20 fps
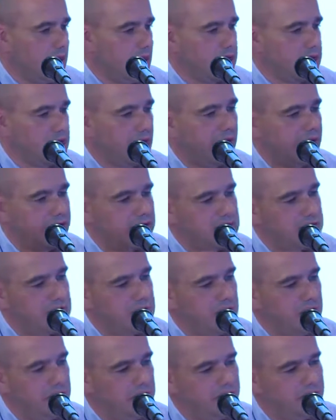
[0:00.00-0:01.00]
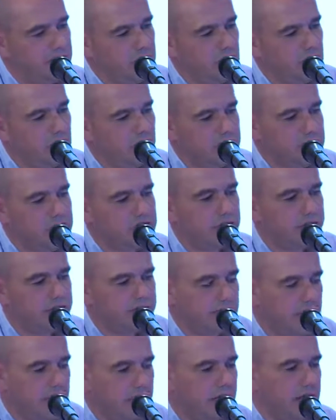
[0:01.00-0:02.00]
So actually, if we want to
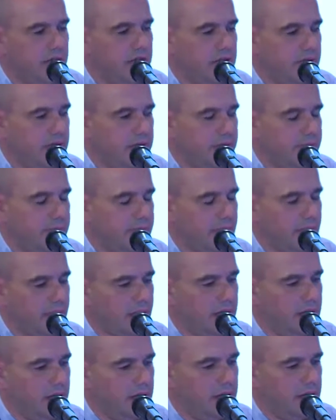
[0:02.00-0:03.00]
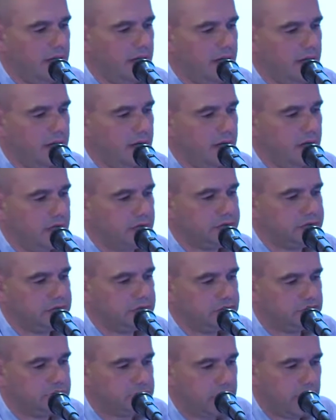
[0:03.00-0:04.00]
find uh,
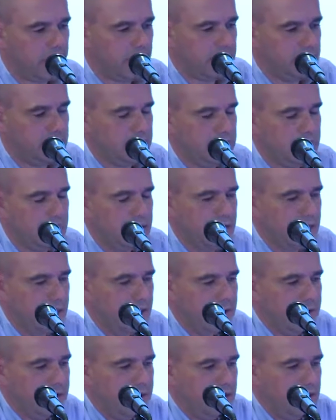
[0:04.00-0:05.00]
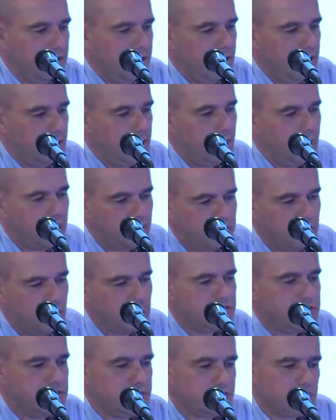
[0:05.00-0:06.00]
training more
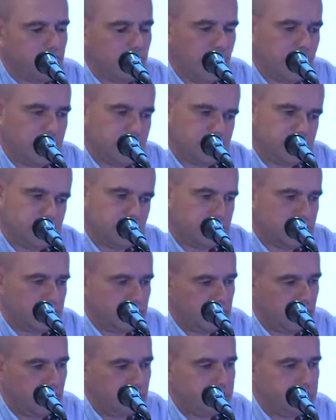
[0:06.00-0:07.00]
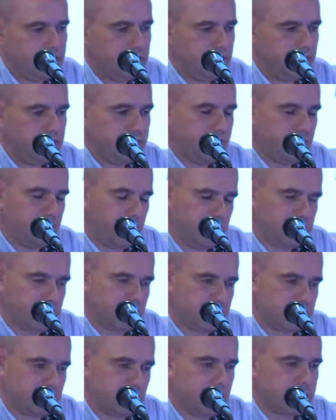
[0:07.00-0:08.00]
closely related to library and
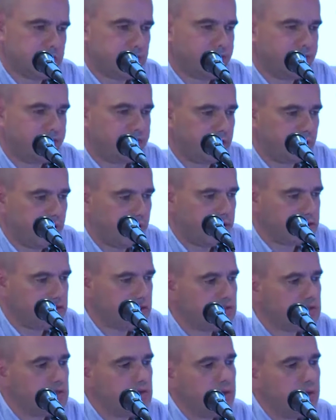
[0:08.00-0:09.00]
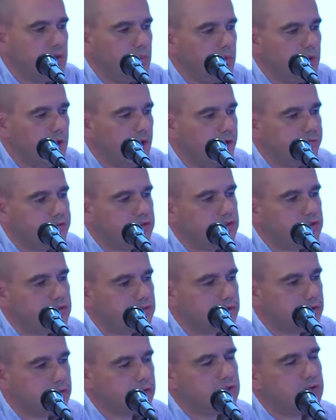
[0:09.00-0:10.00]
information science in France, usually we have to
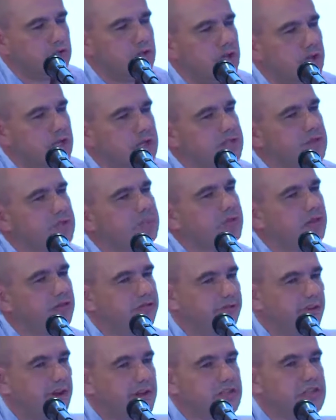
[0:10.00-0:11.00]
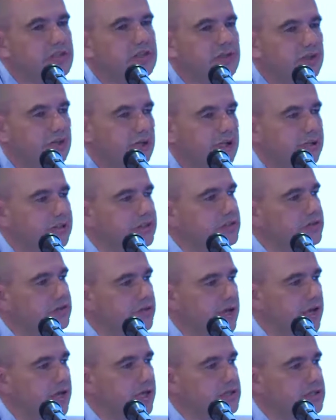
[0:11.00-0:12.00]
turn to these professional
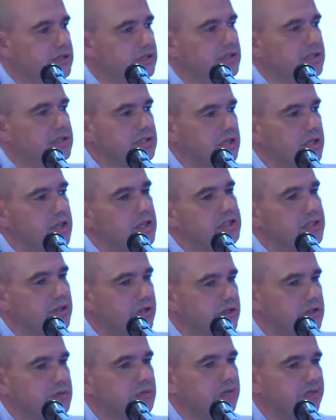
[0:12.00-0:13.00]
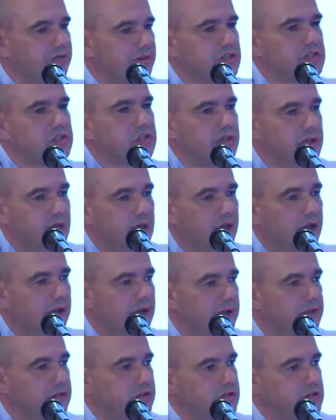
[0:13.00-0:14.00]
degrees, these licence
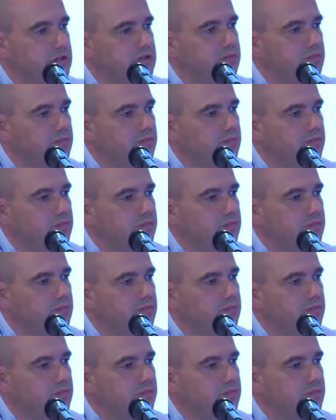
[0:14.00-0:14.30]
professionnelle, these